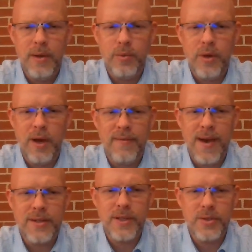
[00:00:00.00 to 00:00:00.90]
will have
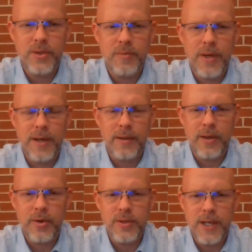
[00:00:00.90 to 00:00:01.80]
access to them at a
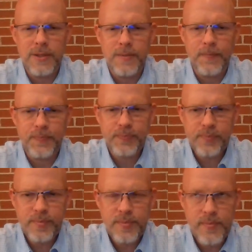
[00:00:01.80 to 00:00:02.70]
later date.
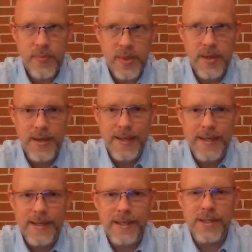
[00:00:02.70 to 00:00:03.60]

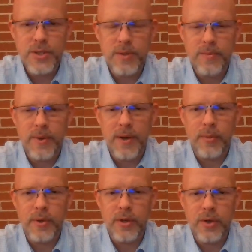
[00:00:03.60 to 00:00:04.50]
In addition, I
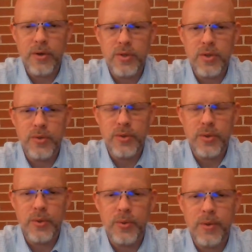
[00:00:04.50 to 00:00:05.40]
would encourage you
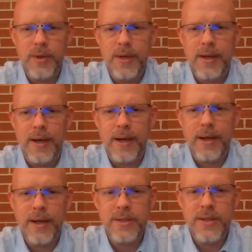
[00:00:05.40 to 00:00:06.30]
to
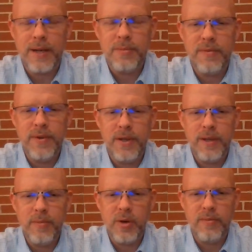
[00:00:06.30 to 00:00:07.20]
contact me via
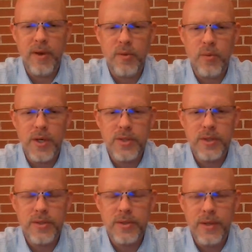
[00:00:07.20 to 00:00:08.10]
email if you have
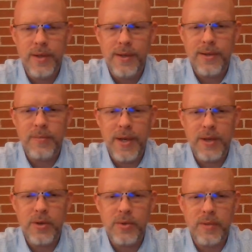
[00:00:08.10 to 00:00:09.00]
questions. You may
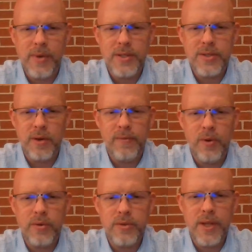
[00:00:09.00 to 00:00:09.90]
note that my cell
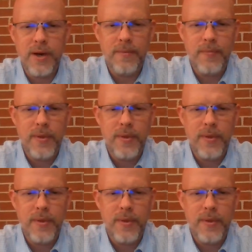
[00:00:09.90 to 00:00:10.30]
phone is there.